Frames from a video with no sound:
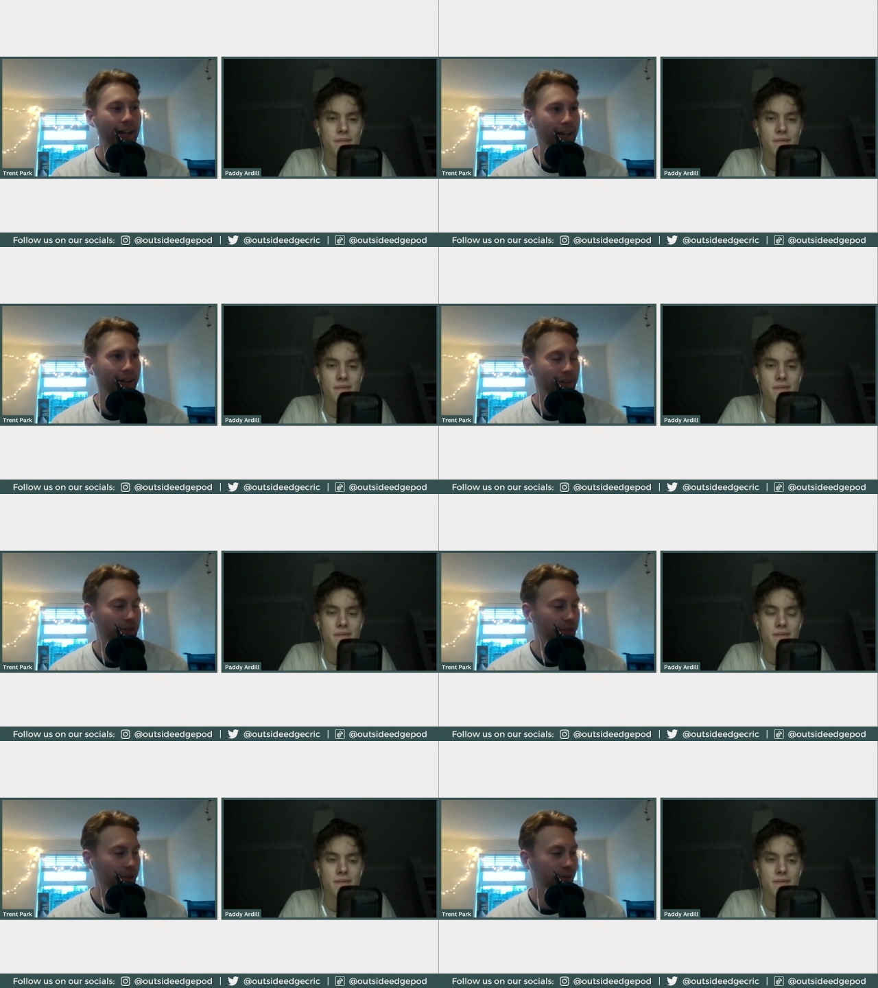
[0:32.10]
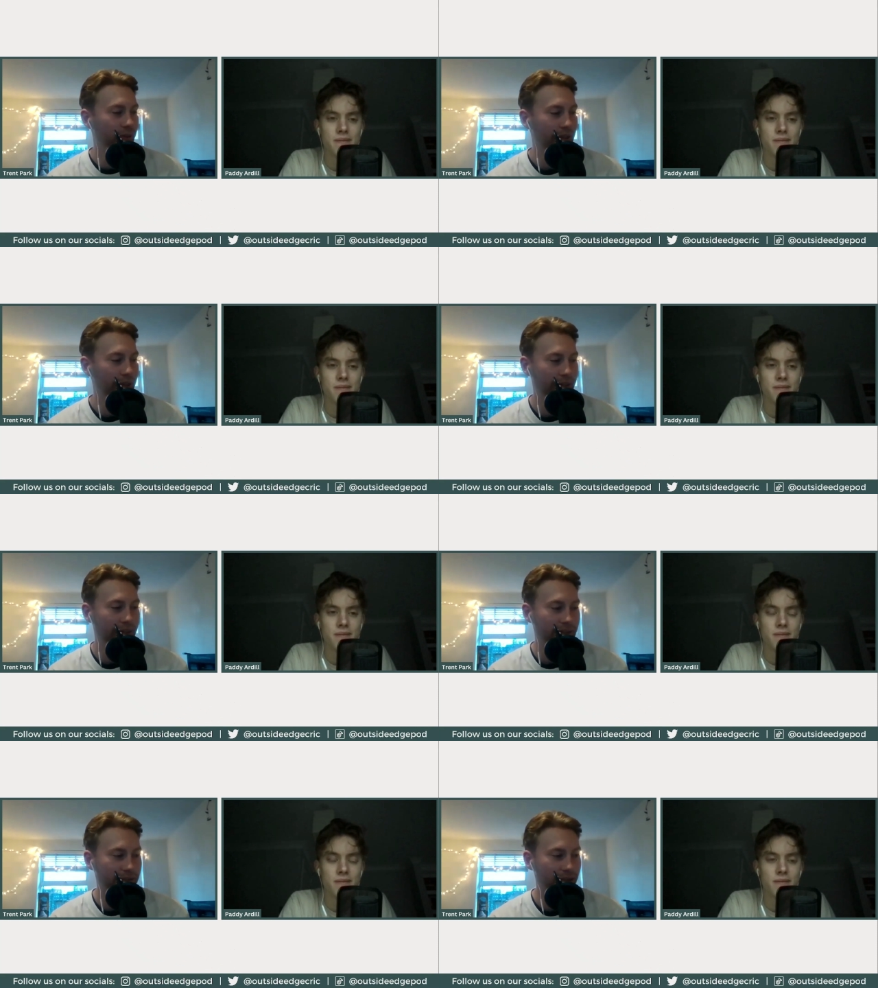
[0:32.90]
Speaker 1: uh, not too good. Had a
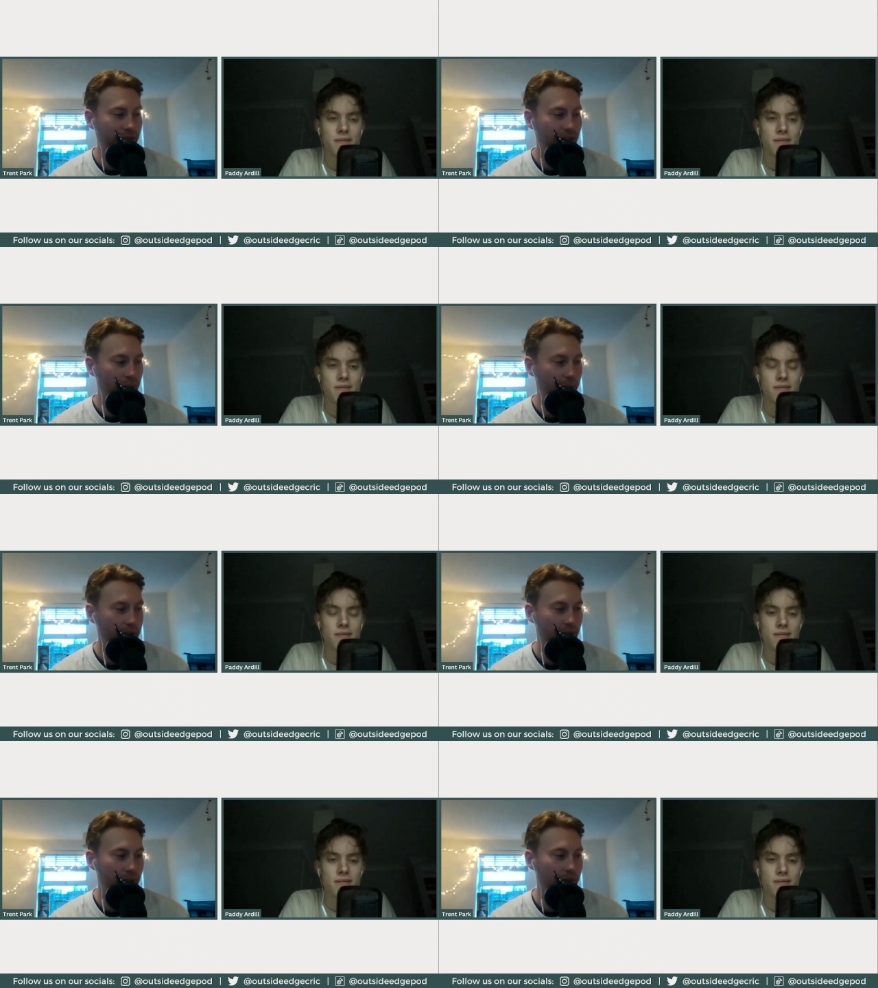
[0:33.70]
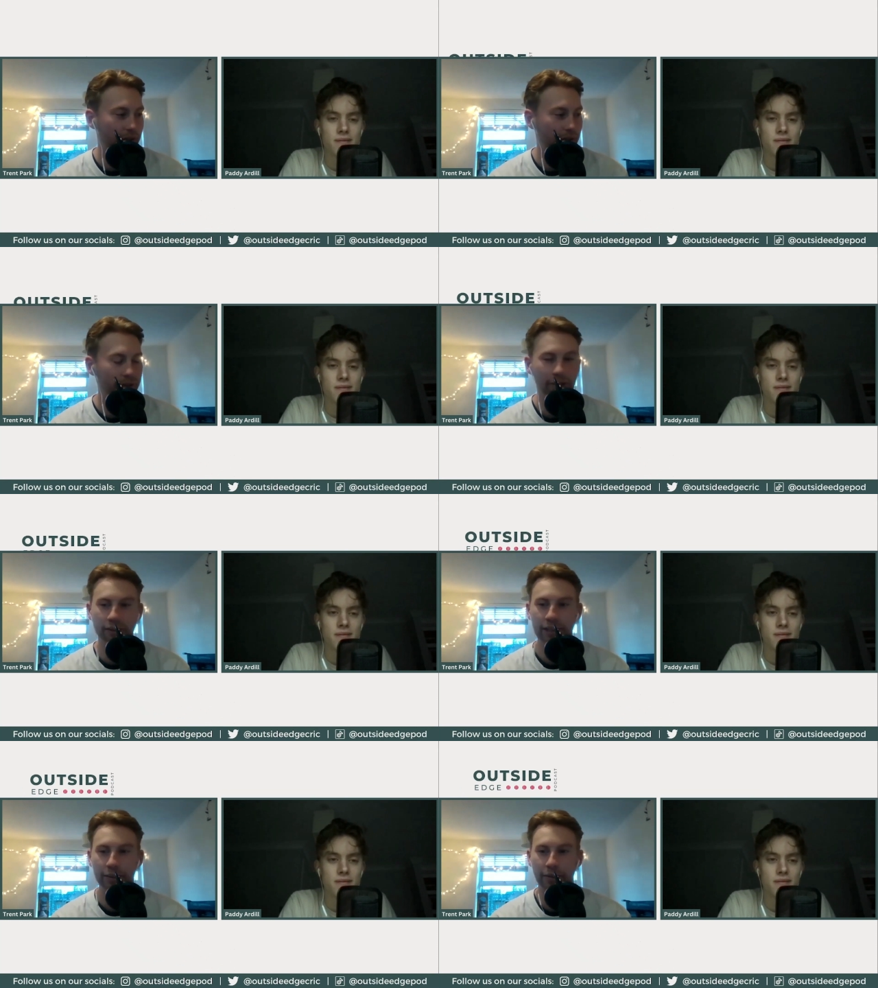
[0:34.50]
cracked window first
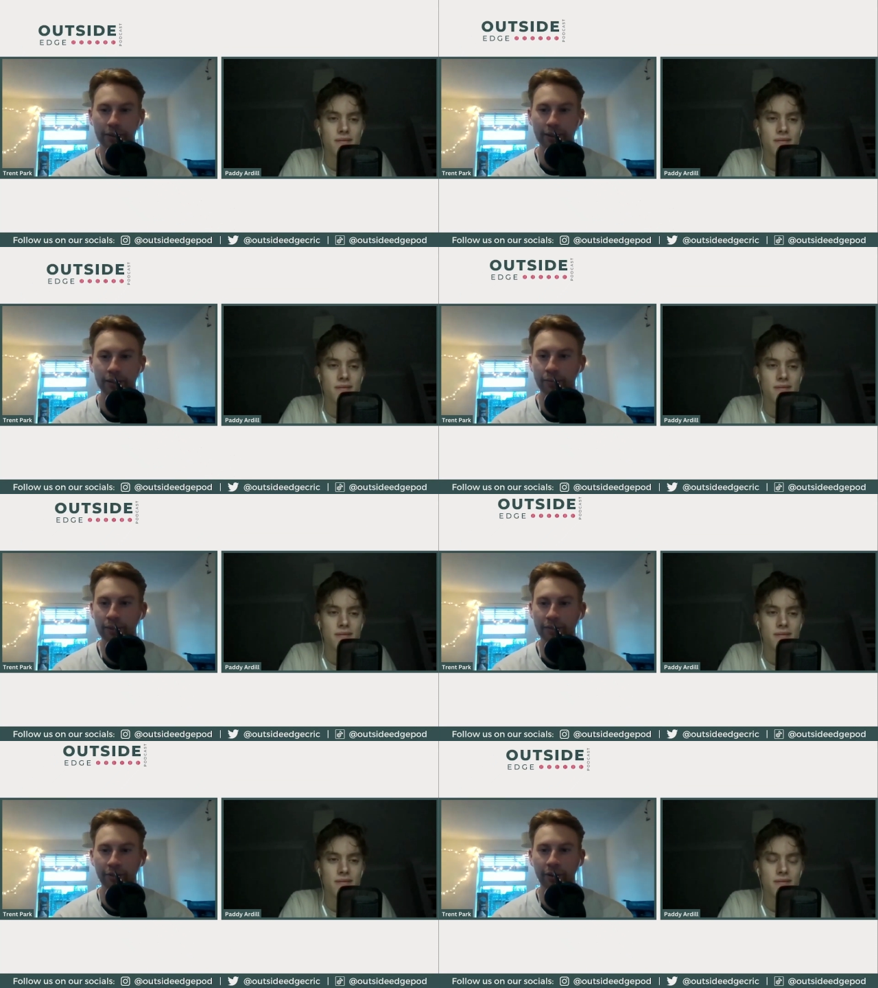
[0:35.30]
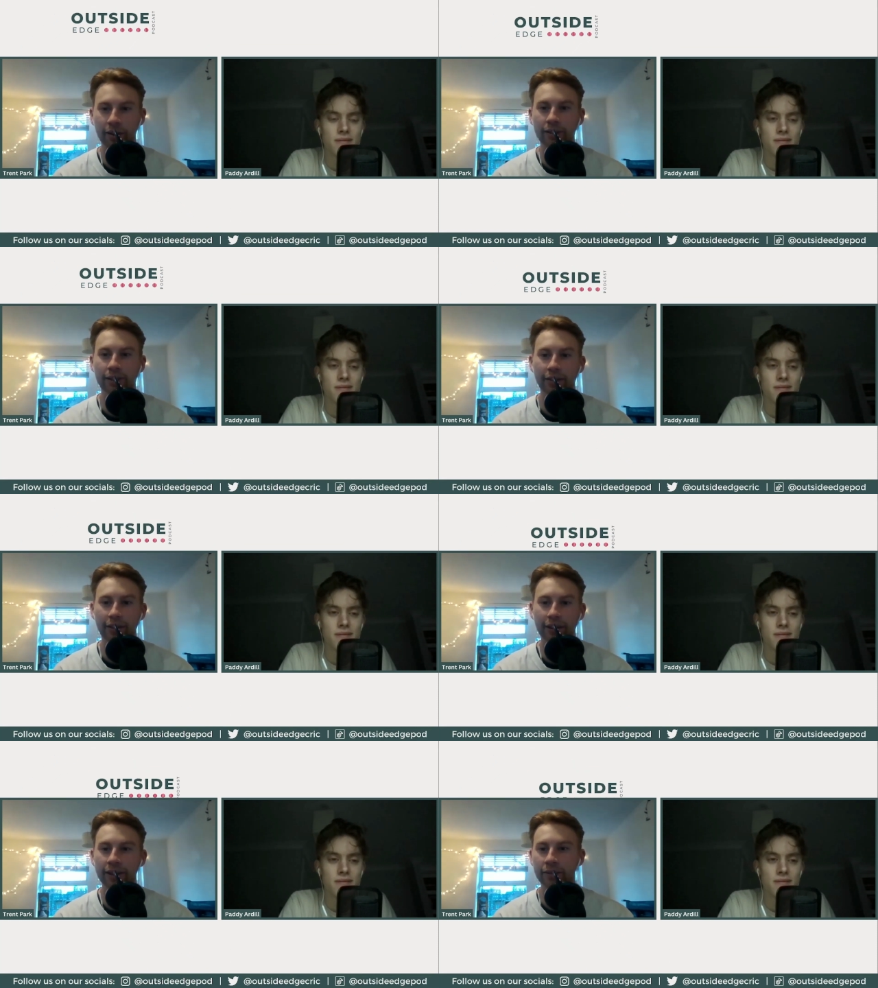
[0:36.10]
day we got here. We didn't realise, and
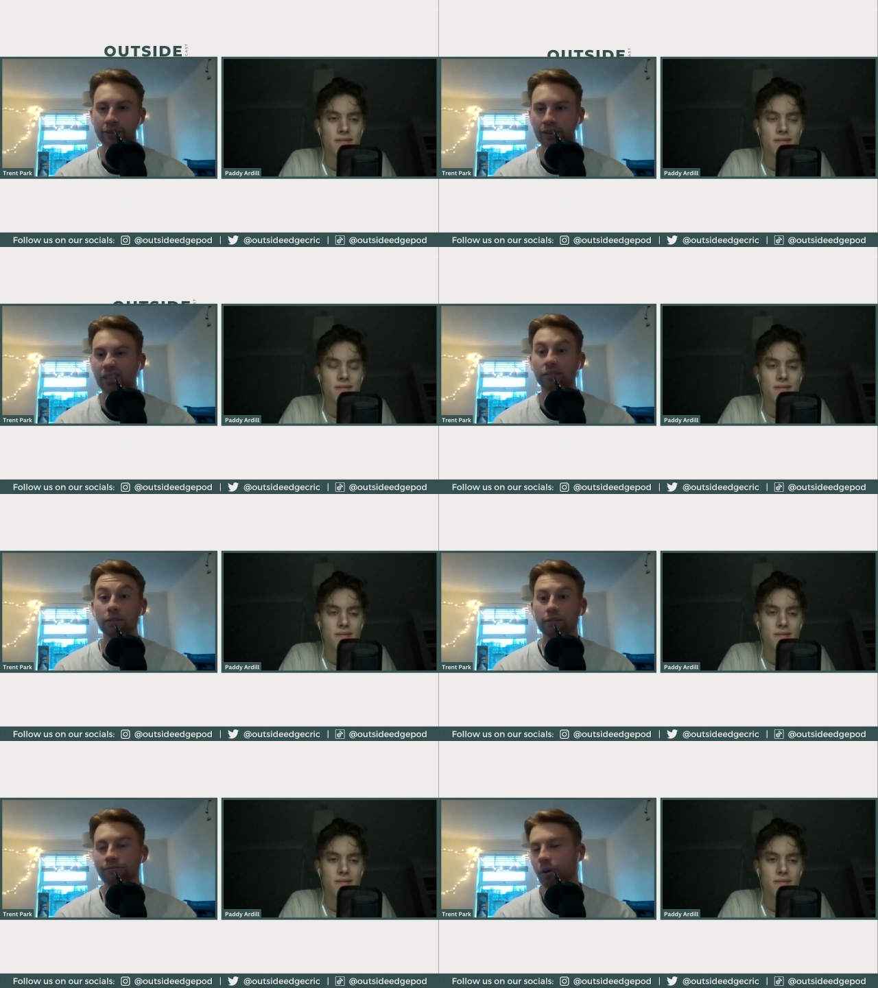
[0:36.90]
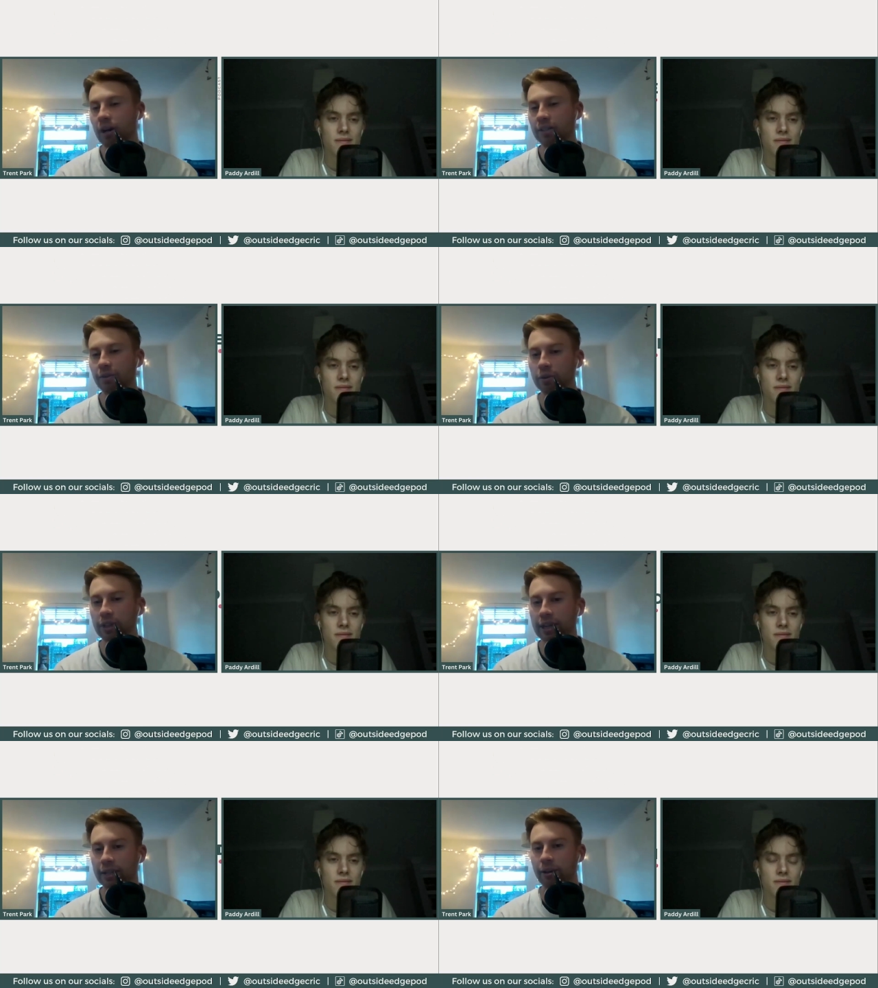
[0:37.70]
then it was like minus
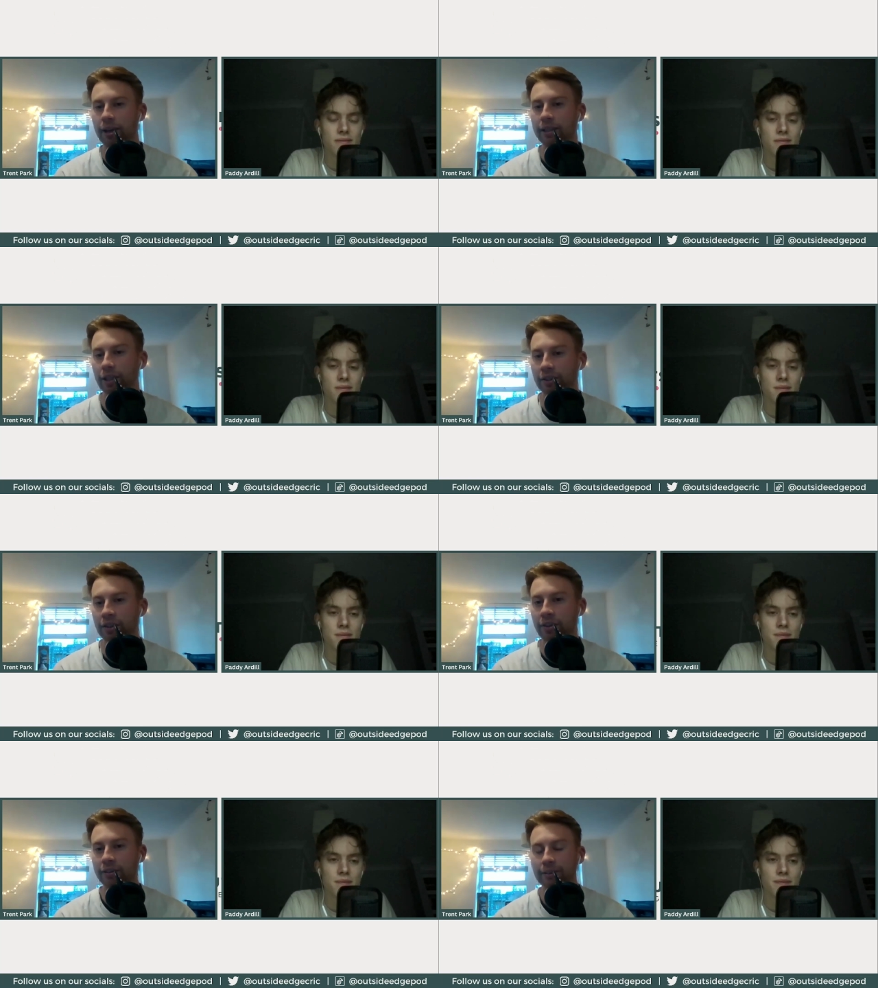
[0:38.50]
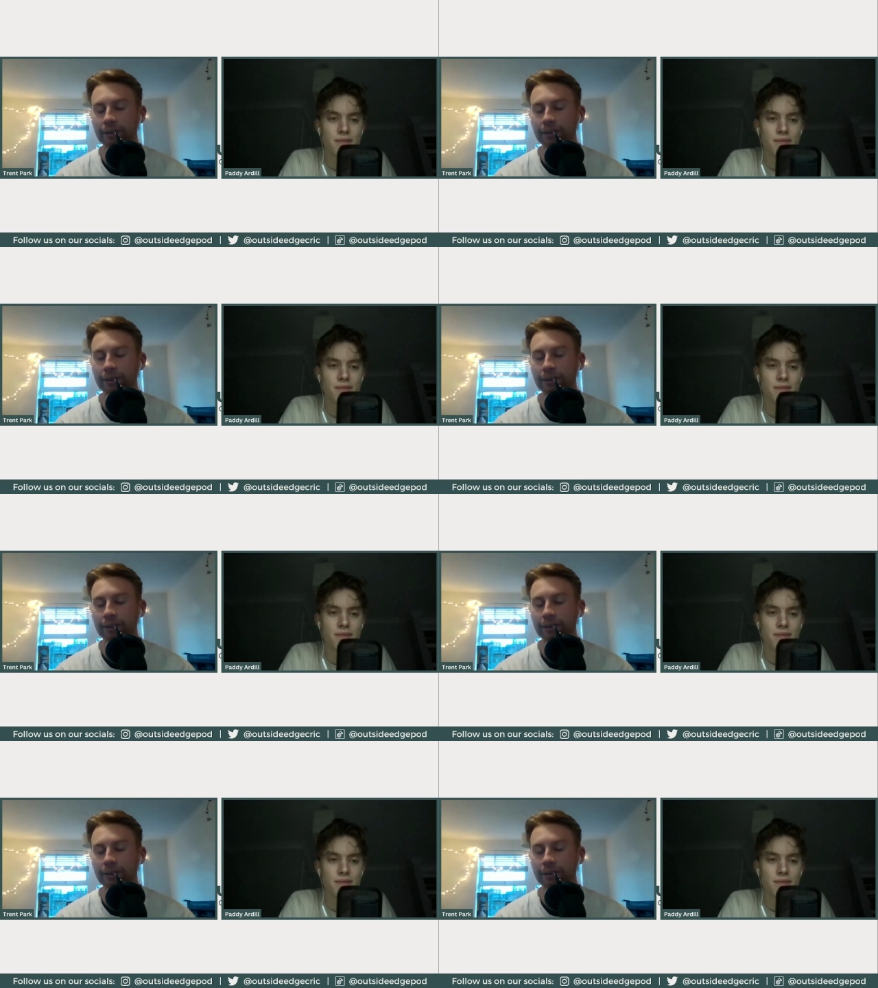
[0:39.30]
fourteen in the place overnight.